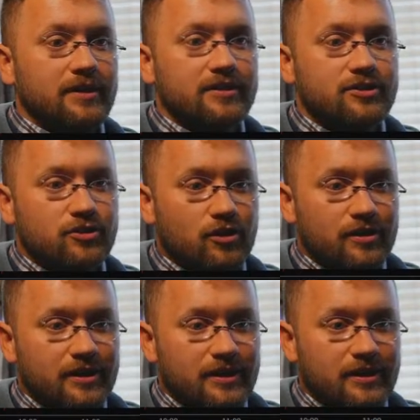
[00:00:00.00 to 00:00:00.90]
it
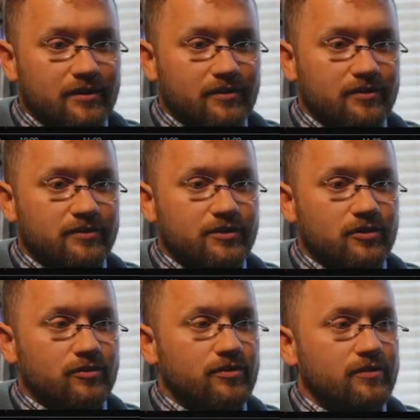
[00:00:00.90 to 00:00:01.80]
started here.
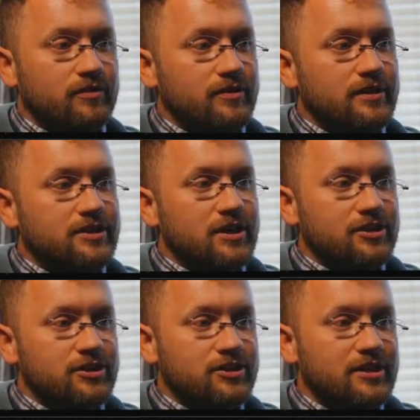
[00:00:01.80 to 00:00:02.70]
So it's not
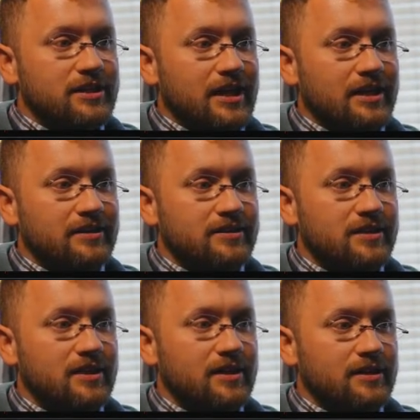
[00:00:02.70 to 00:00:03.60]
just today.
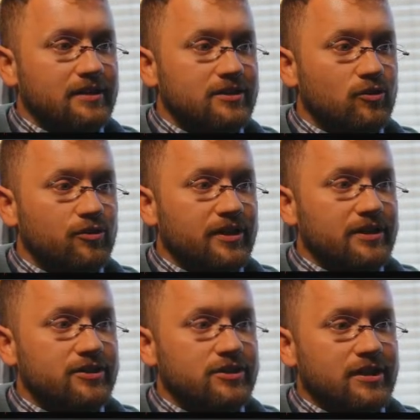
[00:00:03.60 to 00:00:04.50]
This whole thing
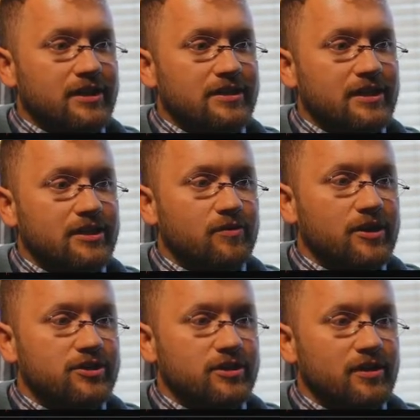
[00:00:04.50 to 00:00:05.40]
is just a
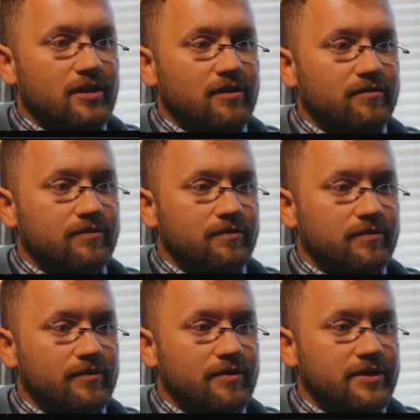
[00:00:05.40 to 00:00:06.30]
continuation of
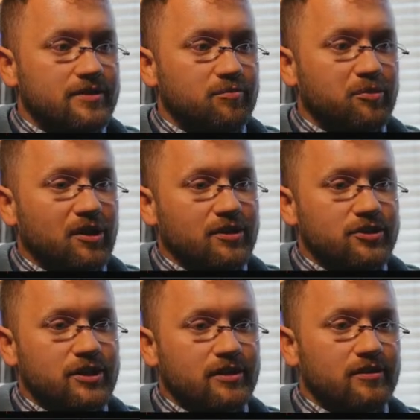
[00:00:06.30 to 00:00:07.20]
this
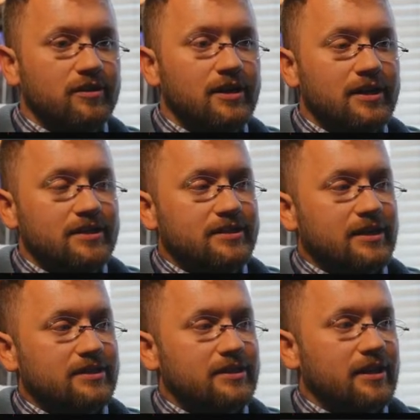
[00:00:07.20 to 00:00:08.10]
plunge here,
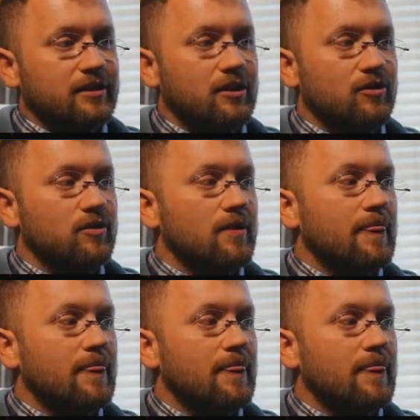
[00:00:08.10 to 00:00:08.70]
testing that low.